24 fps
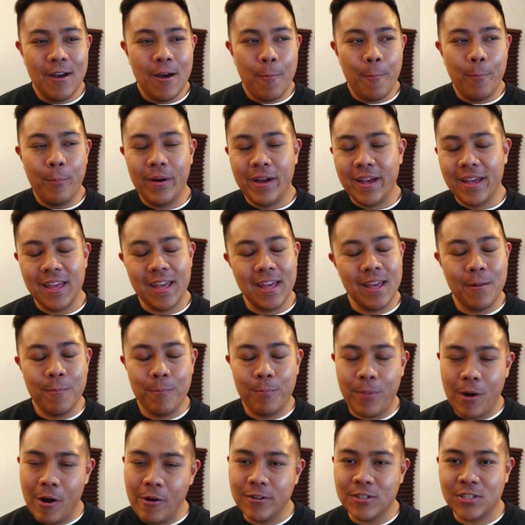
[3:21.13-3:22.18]
But in
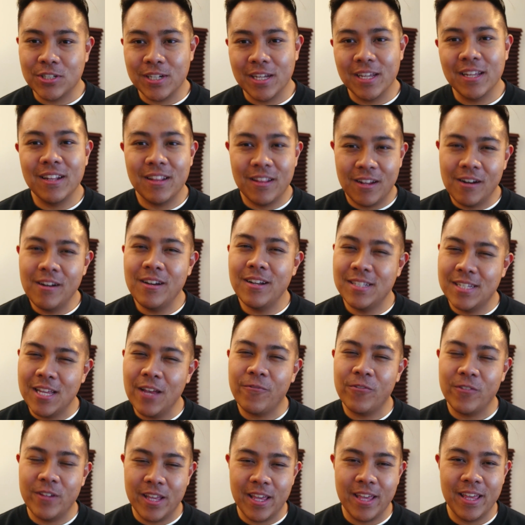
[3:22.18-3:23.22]
poetry, there
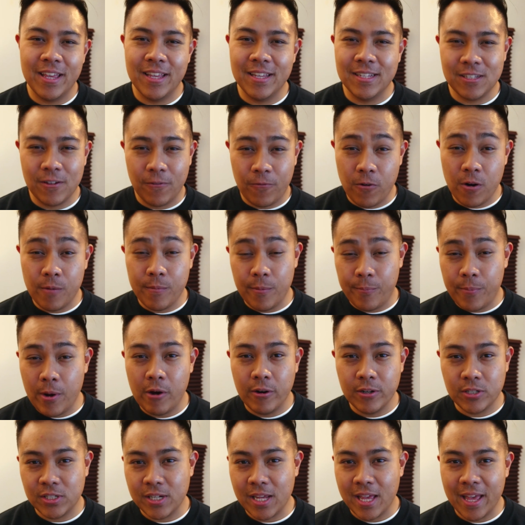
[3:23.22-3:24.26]
definitely is a form of
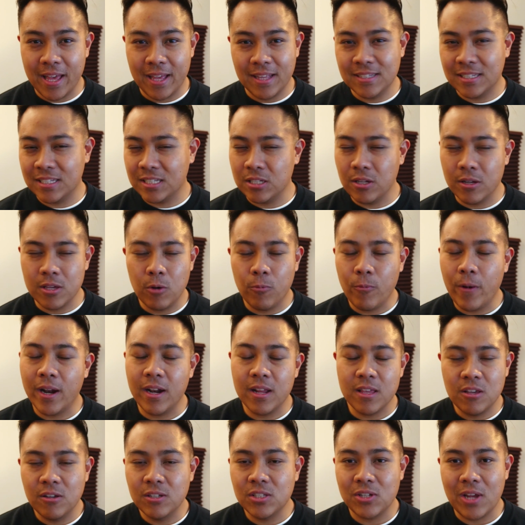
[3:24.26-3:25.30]
poetry hands. So you want
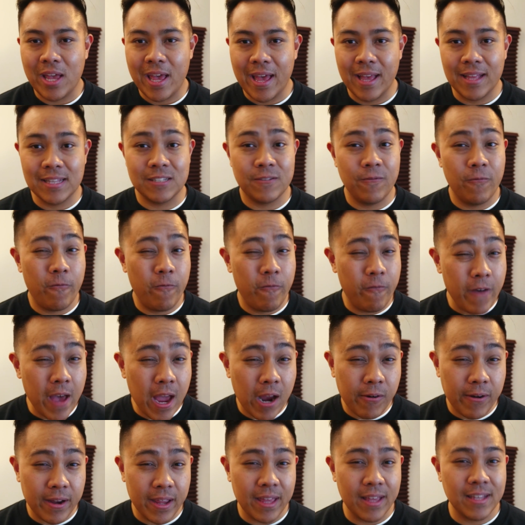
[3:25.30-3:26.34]
to use your hands
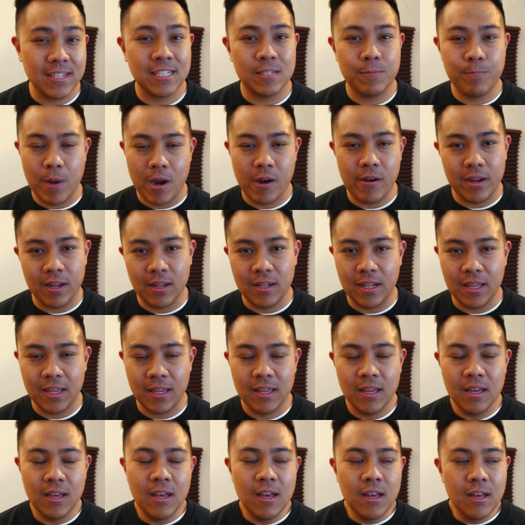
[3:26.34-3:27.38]
very sparingly.
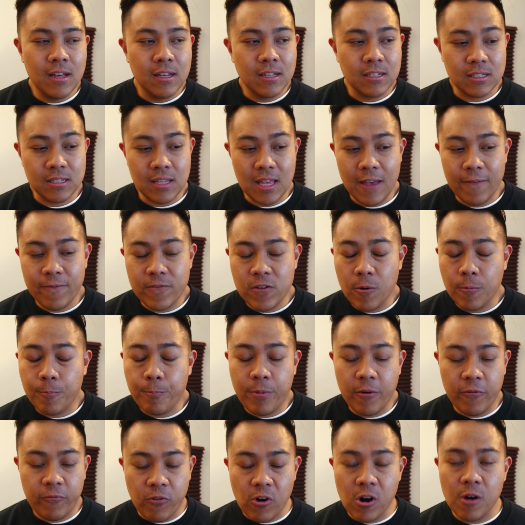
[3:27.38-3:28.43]
So if your
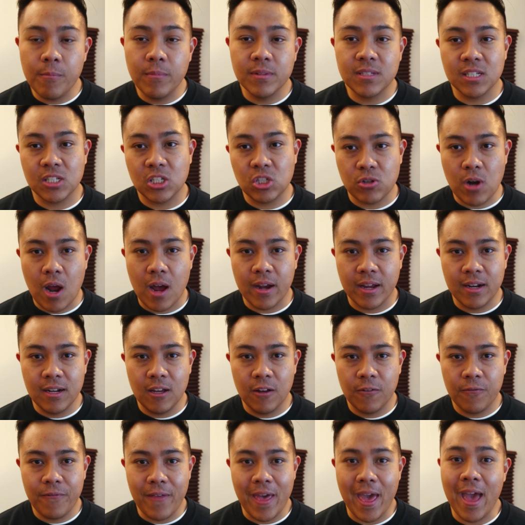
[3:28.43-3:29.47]
performance is strong
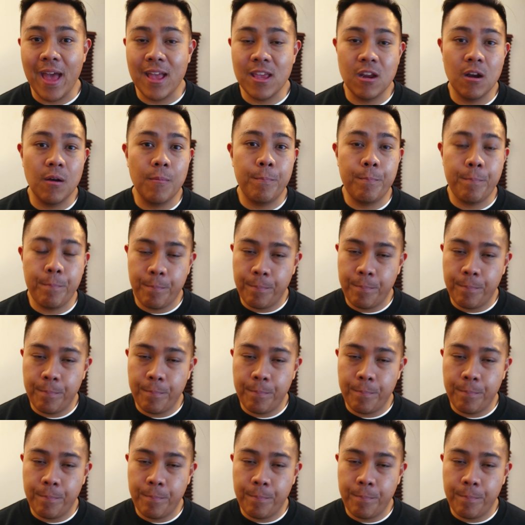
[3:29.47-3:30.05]
enough and your